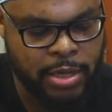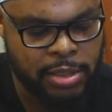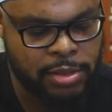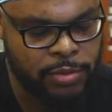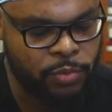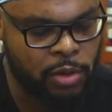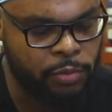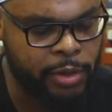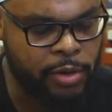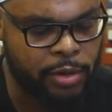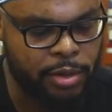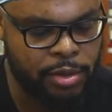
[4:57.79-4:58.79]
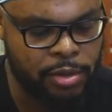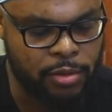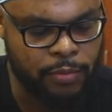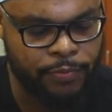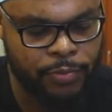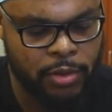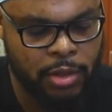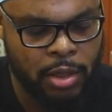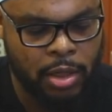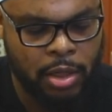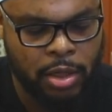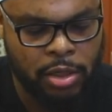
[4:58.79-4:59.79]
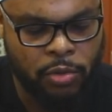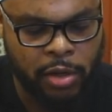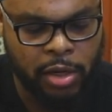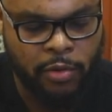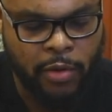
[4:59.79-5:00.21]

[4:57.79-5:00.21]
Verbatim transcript: that's what we're gonna do. You wanna